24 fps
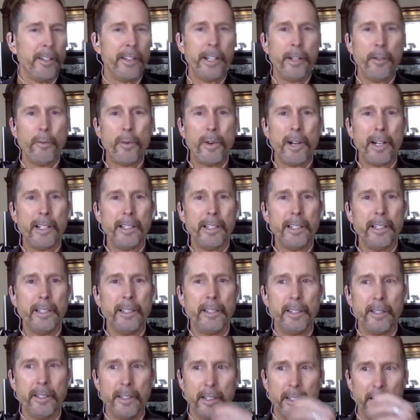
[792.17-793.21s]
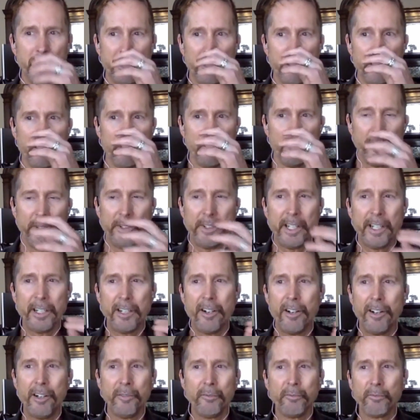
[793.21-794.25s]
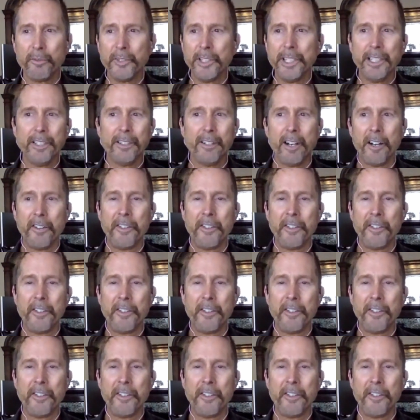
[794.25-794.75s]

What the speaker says: They wanted what they called real,